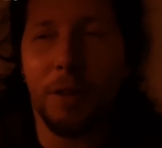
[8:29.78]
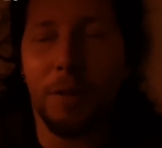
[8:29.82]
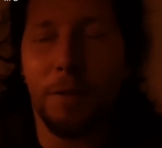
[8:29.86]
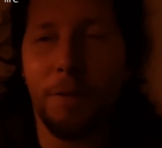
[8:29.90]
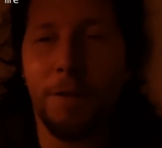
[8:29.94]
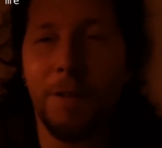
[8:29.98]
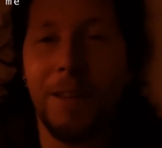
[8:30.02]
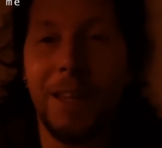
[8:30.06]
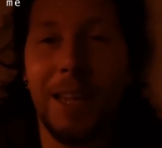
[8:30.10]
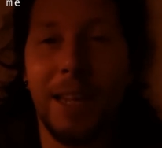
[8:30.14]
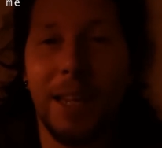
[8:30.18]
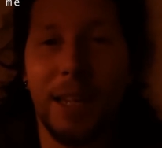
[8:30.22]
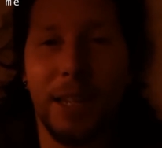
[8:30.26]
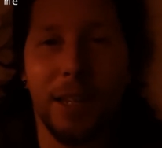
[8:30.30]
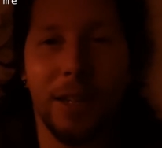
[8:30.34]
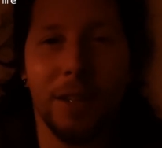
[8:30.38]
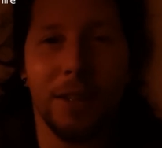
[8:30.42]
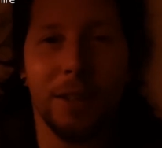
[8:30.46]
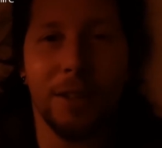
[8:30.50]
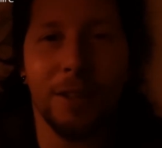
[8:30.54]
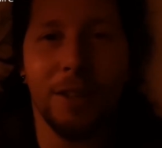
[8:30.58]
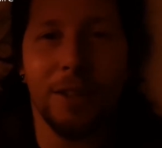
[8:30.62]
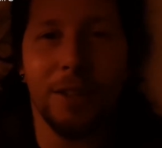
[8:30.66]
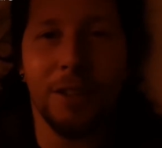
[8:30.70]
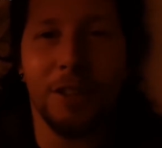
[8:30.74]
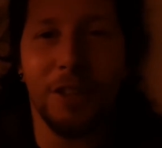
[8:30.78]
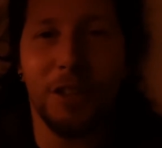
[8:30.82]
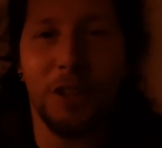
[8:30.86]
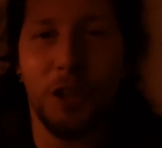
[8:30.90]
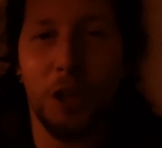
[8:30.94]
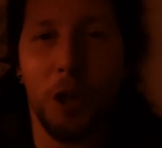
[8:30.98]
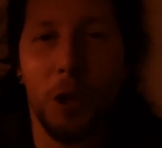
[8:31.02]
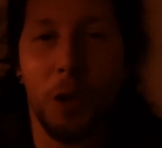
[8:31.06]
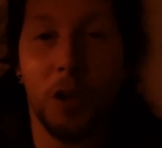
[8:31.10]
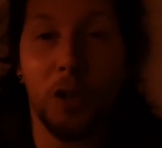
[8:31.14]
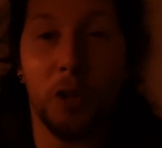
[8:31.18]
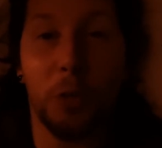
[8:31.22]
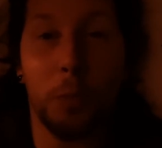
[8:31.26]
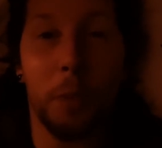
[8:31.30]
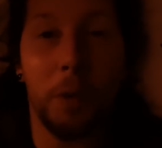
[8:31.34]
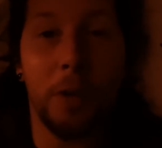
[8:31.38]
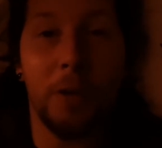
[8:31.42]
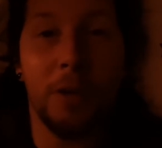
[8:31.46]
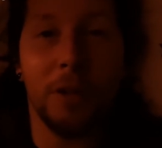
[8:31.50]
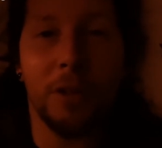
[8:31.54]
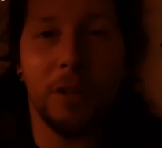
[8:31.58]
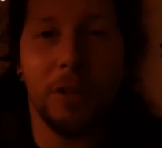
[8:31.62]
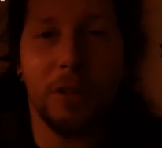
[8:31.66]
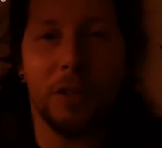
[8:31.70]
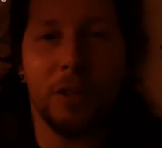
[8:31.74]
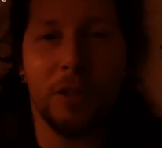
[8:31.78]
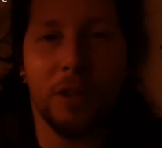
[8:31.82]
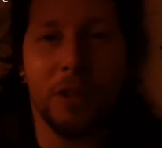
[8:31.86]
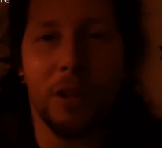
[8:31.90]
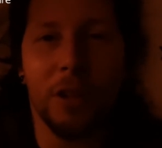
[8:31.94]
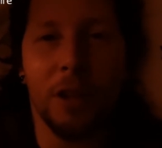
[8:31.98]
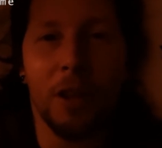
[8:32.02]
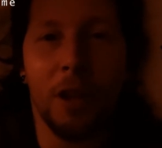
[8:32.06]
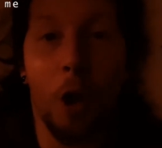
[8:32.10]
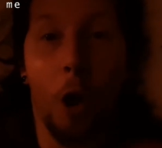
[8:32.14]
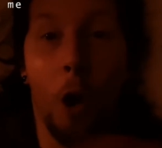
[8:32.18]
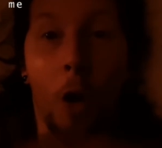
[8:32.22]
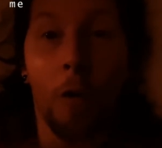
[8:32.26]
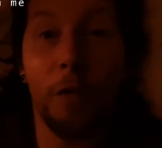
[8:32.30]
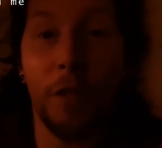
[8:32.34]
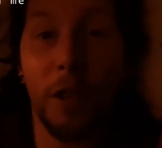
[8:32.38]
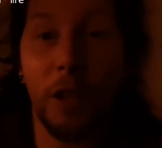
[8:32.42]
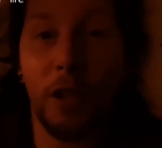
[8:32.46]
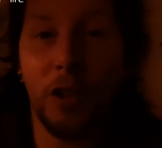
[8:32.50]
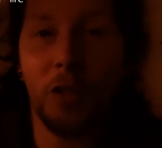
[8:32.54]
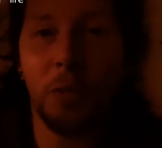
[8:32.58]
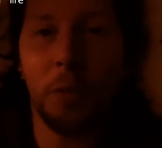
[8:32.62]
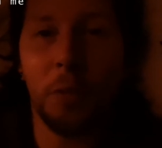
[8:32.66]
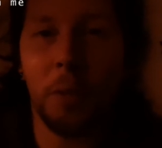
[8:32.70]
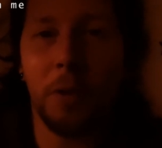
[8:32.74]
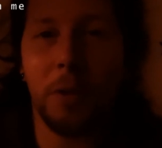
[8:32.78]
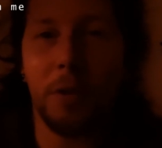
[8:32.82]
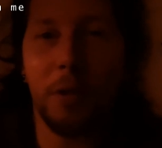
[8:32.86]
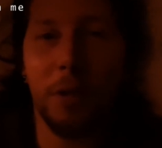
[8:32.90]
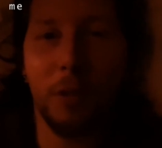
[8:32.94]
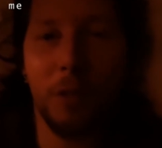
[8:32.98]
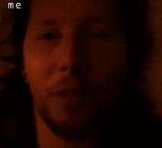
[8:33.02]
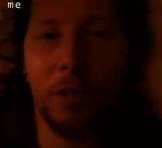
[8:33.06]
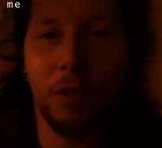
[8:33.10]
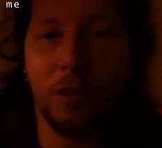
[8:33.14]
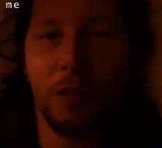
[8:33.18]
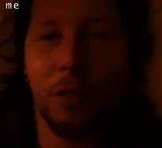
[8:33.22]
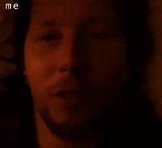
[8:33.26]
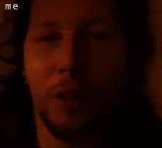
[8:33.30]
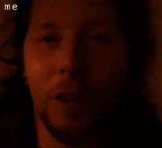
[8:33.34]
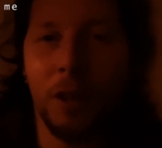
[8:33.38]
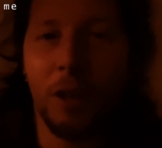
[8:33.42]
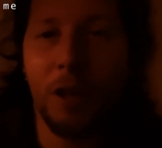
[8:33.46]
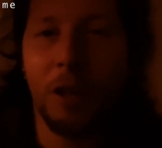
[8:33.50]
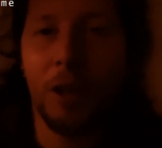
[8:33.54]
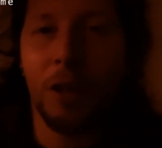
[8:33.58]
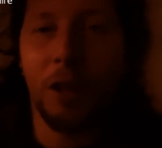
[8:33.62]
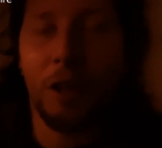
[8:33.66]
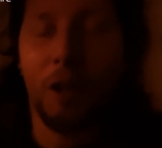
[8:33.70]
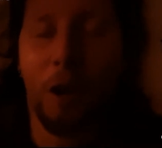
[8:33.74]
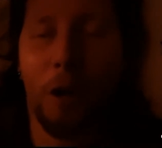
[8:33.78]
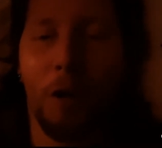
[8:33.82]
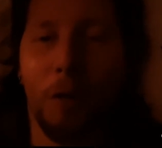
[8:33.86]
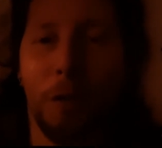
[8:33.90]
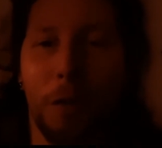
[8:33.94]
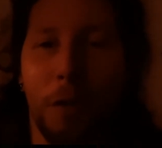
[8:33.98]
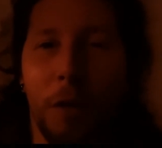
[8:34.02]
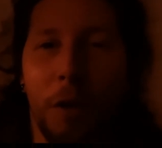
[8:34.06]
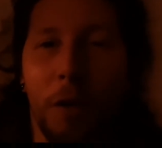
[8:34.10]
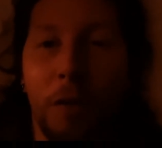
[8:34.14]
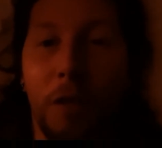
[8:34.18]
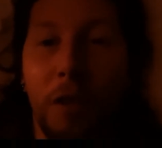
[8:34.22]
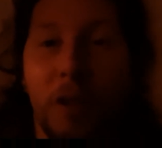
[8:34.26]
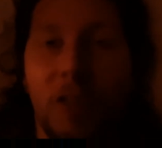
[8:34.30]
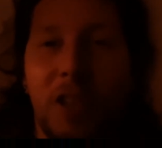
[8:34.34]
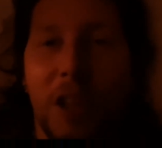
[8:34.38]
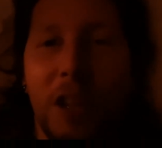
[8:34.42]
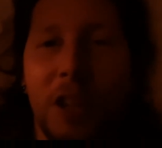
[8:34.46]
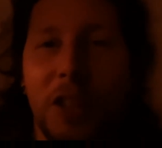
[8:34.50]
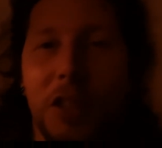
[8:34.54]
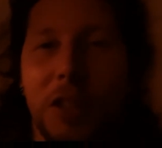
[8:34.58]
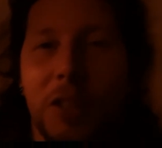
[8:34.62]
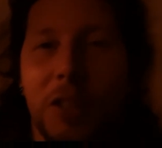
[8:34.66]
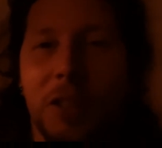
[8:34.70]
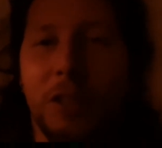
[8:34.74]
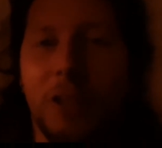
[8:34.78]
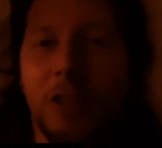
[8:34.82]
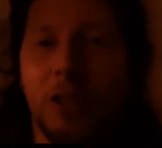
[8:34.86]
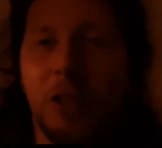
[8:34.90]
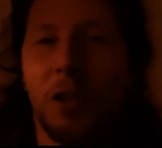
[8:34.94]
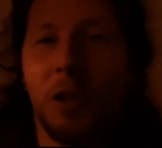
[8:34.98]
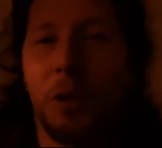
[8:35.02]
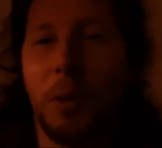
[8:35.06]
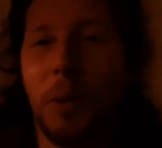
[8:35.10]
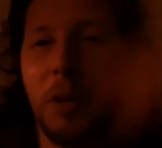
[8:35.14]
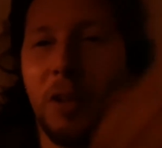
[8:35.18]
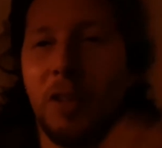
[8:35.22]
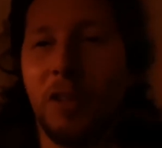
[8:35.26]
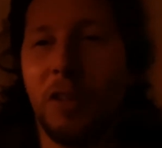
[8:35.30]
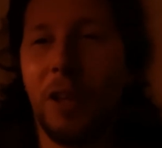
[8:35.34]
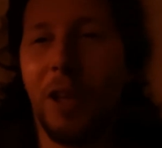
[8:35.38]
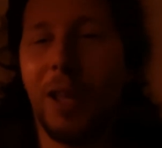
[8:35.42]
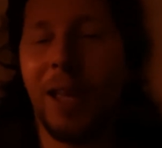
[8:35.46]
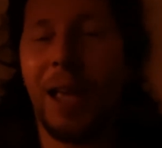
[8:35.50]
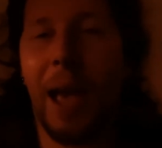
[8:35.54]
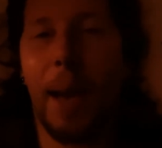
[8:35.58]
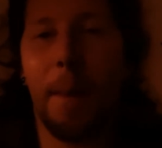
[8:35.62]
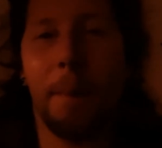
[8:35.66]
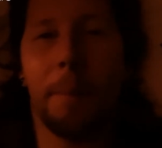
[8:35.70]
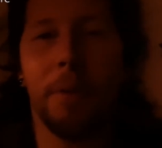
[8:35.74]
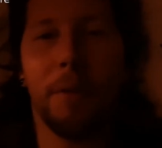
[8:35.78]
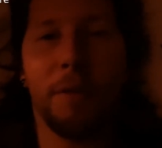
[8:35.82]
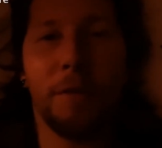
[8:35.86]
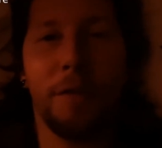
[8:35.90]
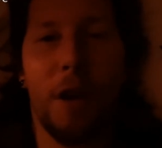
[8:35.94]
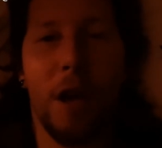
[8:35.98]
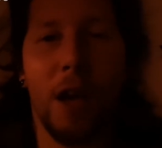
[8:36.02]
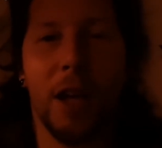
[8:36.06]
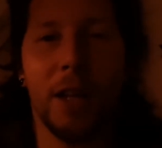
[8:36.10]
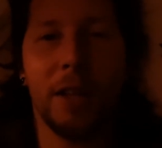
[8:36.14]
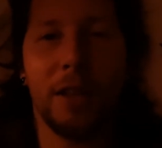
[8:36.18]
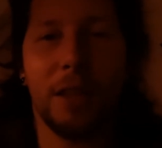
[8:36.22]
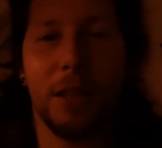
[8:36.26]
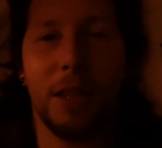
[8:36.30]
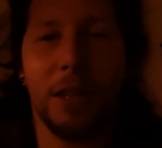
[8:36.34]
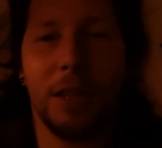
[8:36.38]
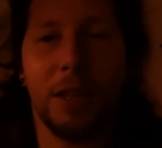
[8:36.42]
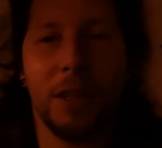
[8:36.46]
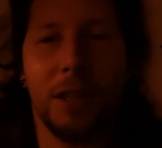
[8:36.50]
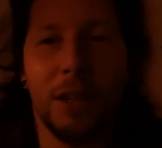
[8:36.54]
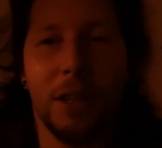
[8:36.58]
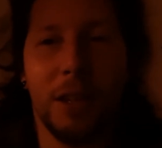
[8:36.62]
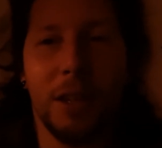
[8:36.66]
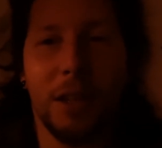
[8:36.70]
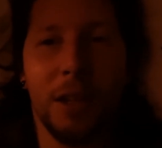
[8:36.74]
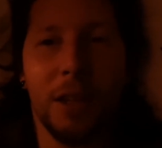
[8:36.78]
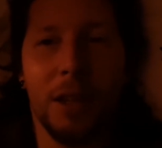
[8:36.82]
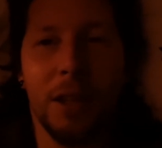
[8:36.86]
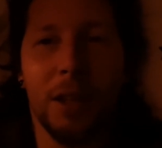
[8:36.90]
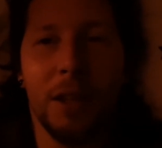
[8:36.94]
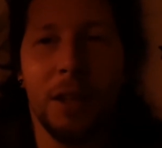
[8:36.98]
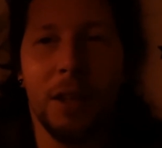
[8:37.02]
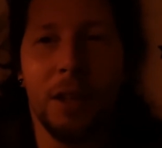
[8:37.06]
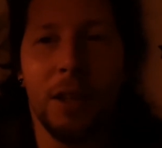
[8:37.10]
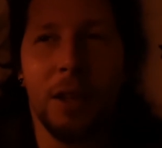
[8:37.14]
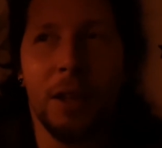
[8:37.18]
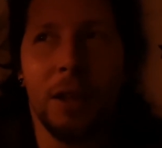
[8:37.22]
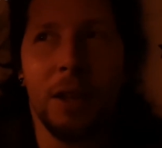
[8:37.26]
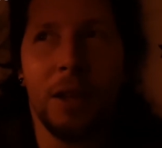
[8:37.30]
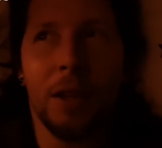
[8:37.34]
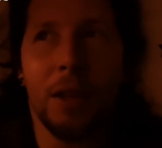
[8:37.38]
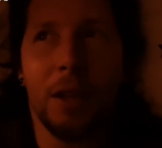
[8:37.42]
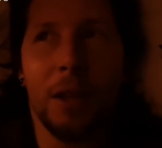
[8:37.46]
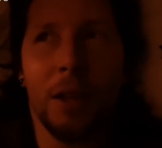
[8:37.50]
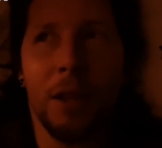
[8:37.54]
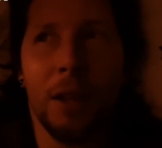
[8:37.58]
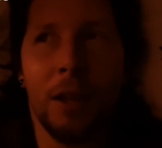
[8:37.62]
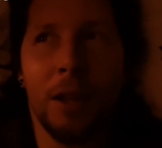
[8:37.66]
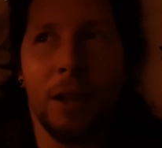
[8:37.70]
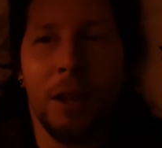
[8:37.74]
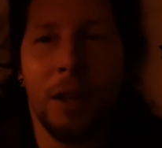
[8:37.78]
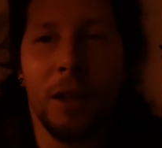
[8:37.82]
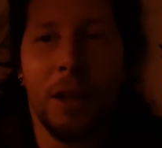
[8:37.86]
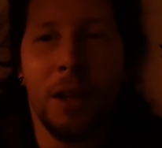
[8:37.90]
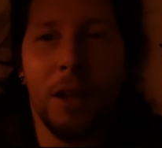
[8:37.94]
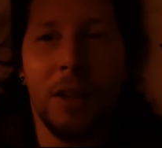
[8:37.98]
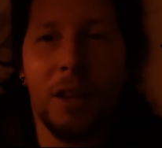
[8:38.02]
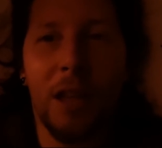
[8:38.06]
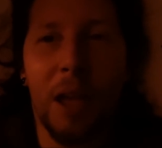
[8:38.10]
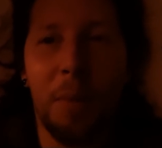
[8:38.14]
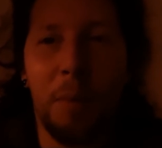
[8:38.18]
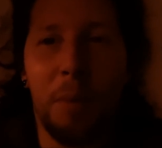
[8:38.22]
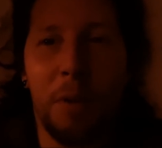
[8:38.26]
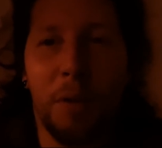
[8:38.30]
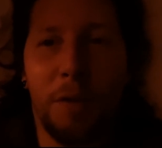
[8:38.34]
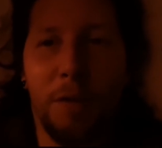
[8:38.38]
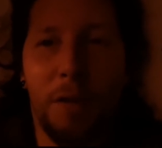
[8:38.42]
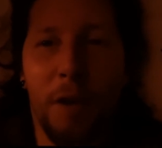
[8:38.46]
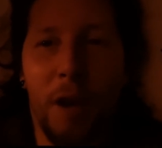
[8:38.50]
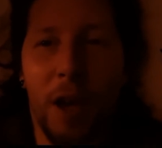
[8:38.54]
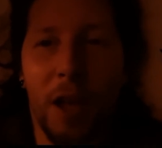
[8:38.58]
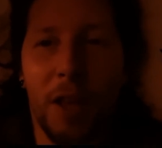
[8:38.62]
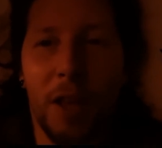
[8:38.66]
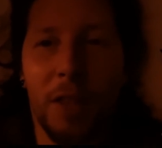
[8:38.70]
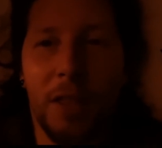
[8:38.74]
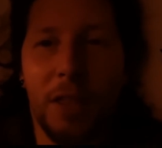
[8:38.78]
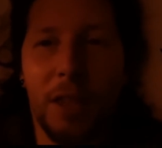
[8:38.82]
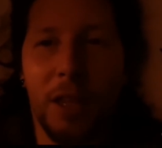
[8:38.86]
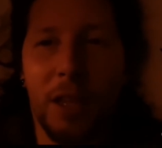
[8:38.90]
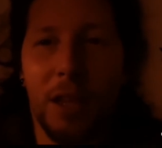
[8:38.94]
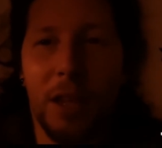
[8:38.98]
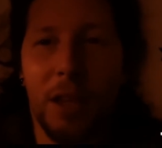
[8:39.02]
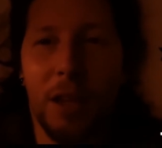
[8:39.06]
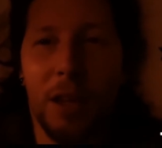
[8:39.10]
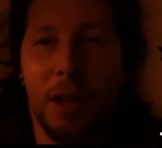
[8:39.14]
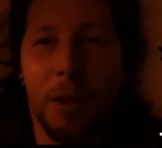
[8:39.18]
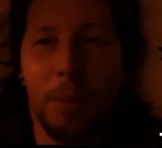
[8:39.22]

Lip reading: feeling, you know, experience of the experience of the session. You know, it's like amplified the it's amplified the